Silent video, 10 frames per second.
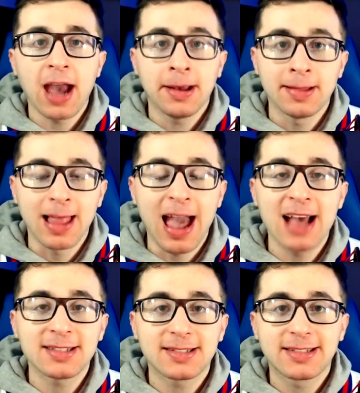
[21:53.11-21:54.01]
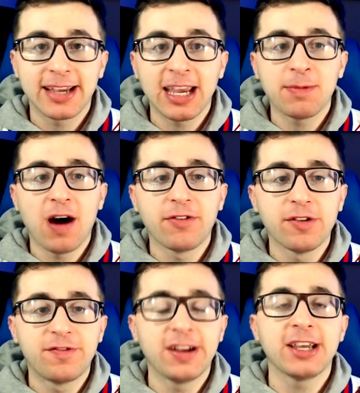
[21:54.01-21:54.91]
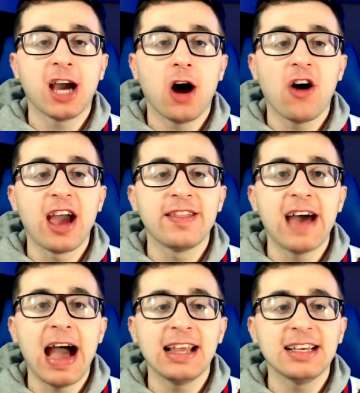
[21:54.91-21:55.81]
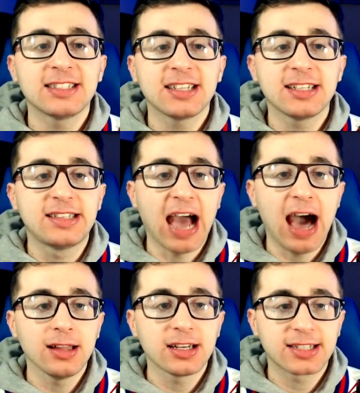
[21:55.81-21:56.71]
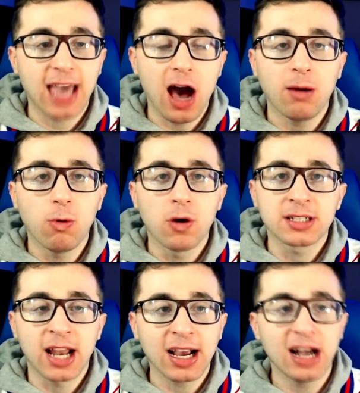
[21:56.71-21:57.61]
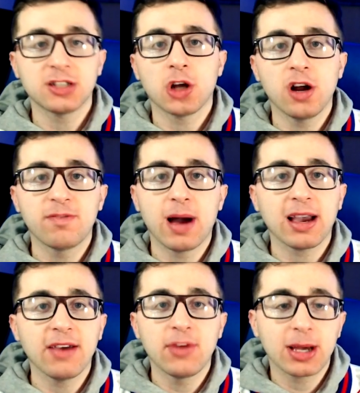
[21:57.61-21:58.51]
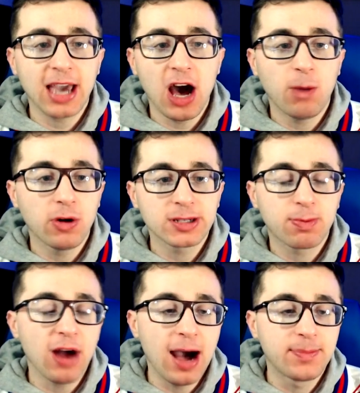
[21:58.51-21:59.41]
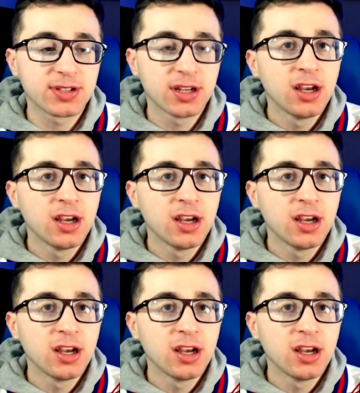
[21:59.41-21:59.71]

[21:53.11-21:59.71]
last team of the video, and that is the Dallas Cowboys. And I got to start off by giving the Cowboys props.